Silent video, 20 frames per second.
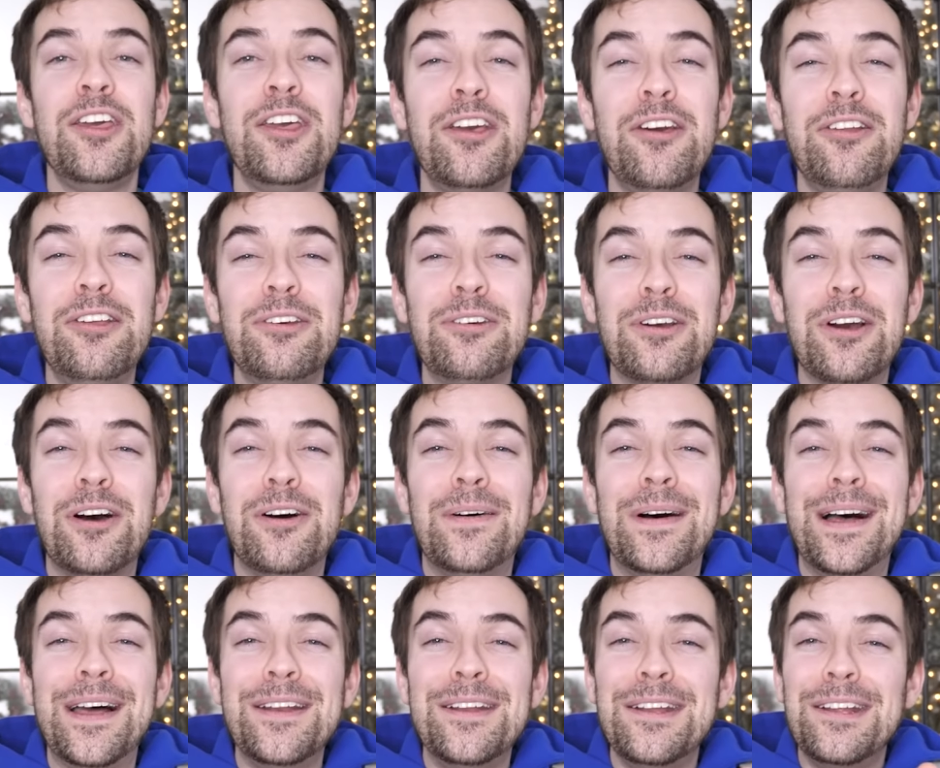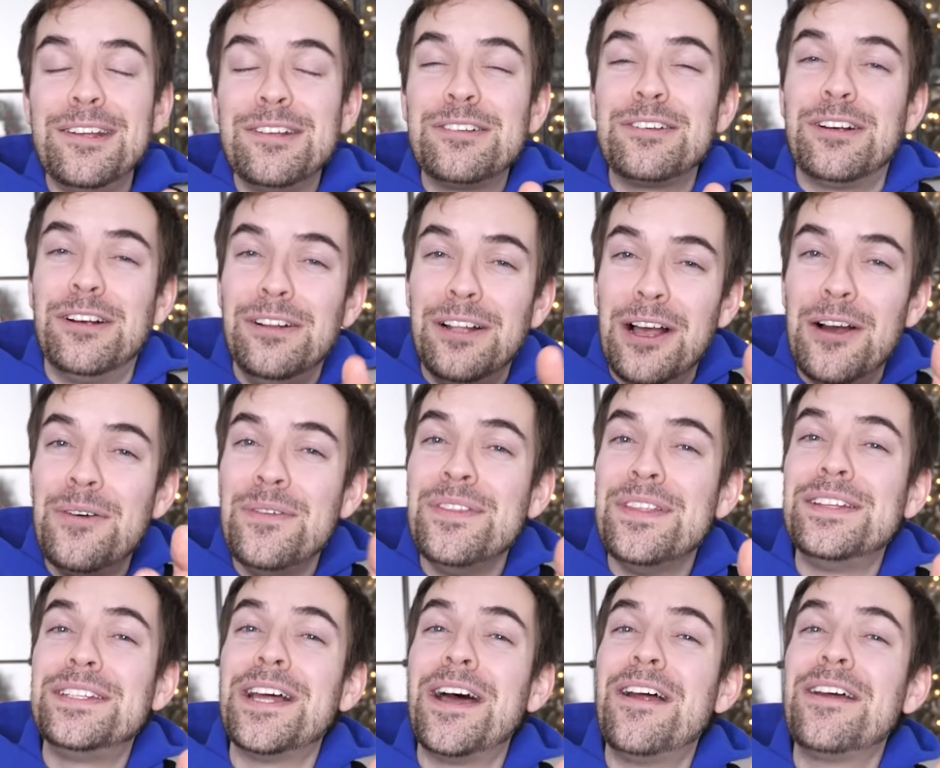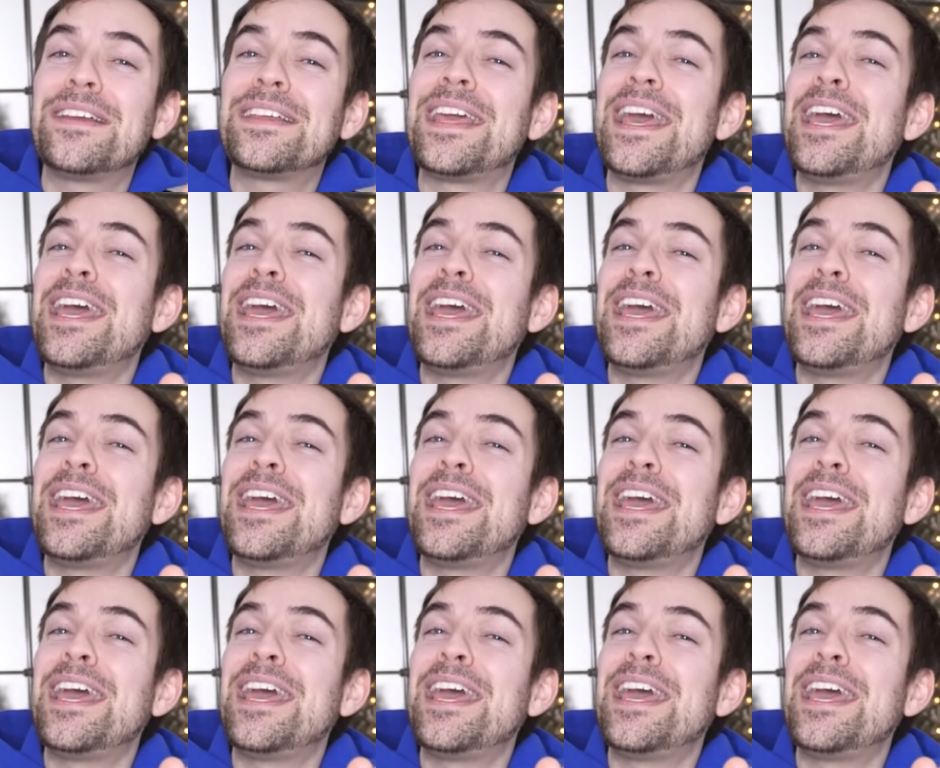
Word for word: here you go, honey, glow-in-the-dark